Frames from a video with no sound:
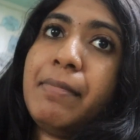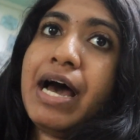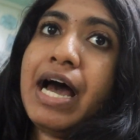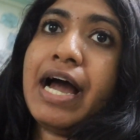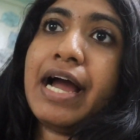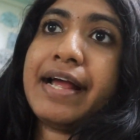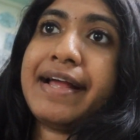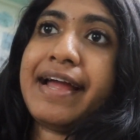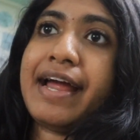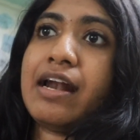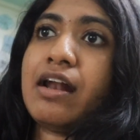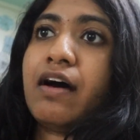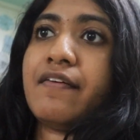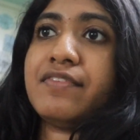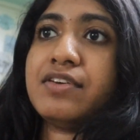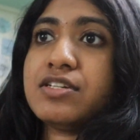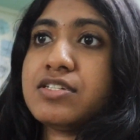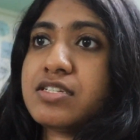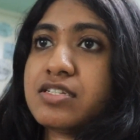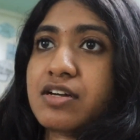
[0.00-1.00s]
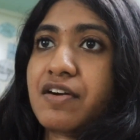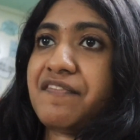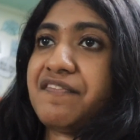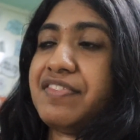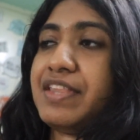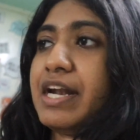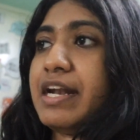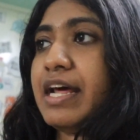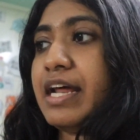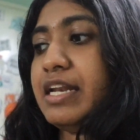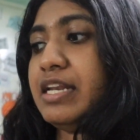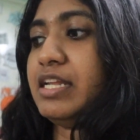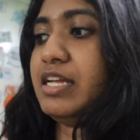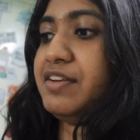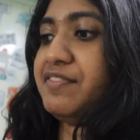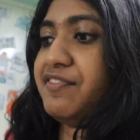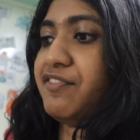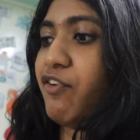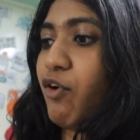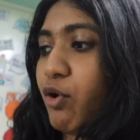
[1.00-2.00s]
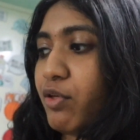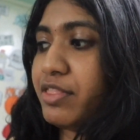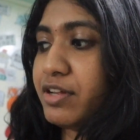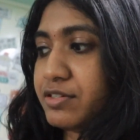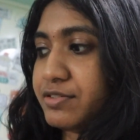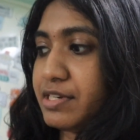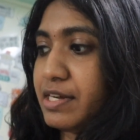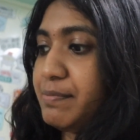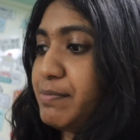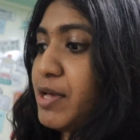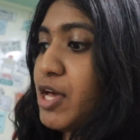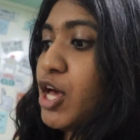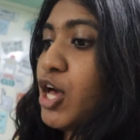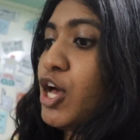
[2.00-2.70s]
bag and other stuff that I need for the trip.